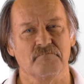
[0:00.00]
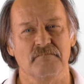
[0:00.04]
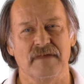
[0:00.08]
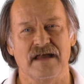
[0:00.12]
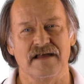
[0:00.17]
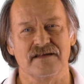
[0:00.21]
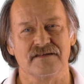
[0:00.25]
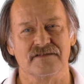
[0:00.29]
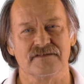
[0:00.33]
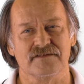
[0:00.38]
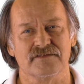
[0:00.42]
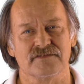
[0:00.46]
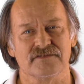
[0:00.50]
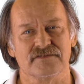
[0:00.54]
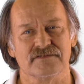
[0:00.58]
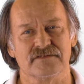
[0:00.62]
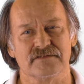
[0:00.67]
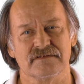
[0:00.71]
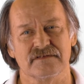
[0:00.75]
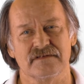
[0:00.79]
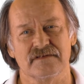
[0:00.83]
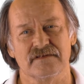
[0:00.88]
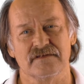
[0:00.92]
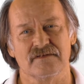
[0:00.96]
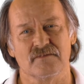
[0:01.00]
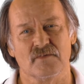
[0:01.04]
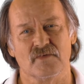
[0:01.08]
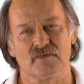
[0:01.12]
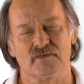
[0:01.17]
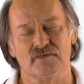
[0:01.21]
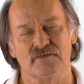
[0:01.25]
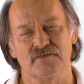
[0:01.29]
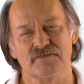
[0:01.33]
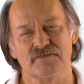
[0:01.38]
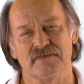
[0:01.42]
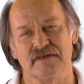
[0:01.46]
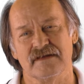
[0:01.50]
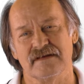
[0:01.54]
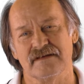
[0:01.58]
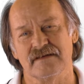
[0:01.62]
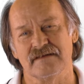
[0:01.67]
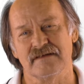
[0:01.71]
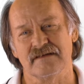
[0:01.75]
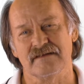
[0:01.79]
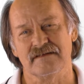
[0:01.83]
balance in a world that